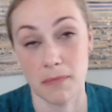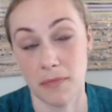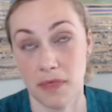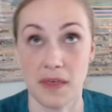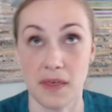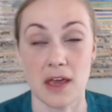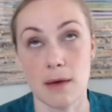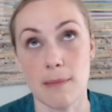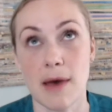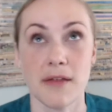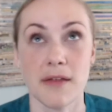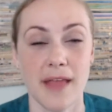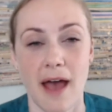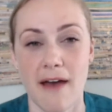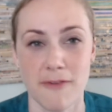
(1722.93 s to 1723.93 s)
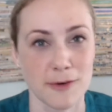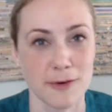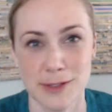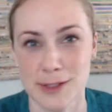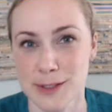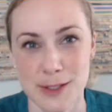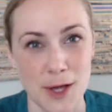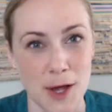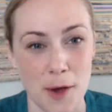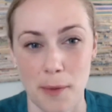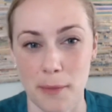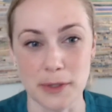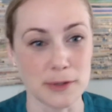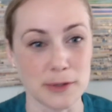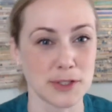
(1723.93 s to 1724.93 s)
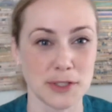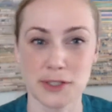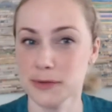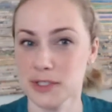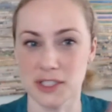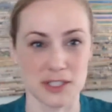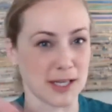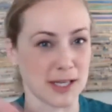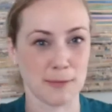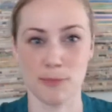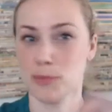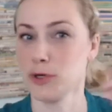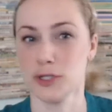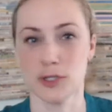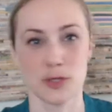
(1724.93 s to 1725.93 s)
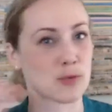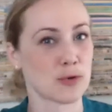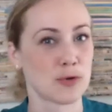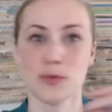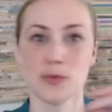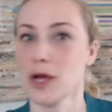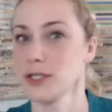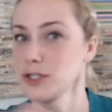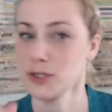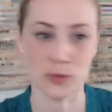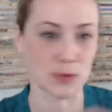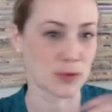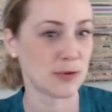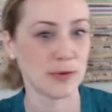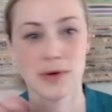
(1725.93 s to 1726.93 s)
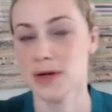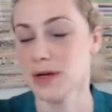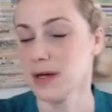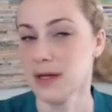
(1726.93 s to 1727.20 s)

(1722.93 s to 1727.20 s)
think about that versus what we usually do, which is like push through, rush through,